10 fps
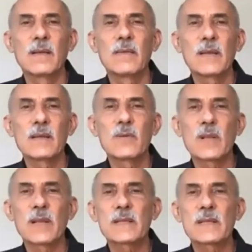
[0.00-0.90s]
then you
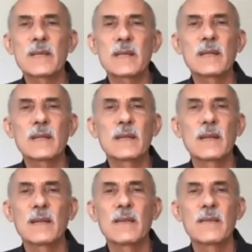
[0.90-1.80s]
realize that
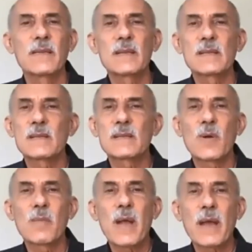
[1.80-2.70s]
this is
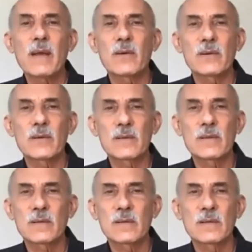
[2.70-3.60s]
what
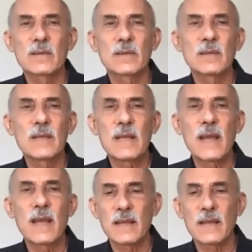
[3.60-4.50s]
matters. In the
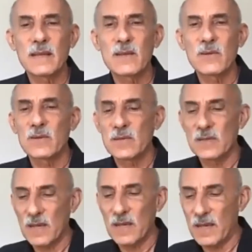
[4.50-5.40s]
end, you could
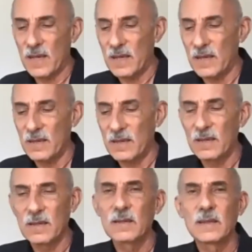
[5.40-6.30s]
say,
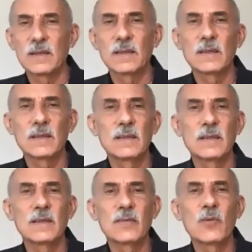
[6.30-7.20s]

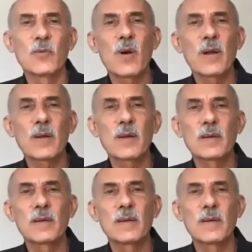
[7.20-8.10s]
if you want a
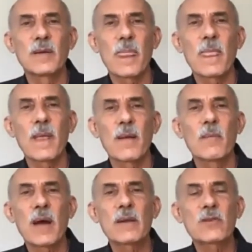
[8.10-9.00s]

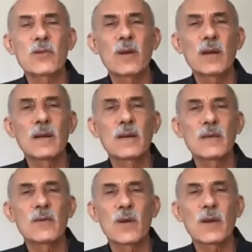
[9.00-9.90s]
mantra,
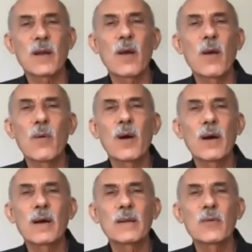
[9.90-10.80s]
you want a
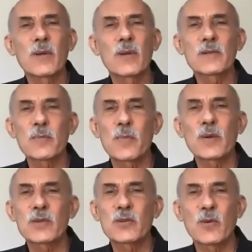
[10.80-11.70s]
koan, you want a
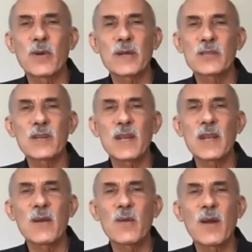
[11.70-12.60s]
spiritual question,
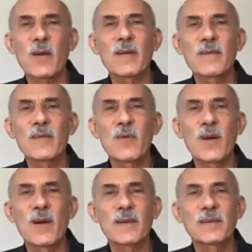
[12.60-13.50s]
here, I'll give you
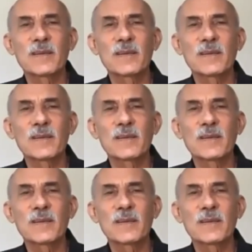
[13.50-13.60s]
one.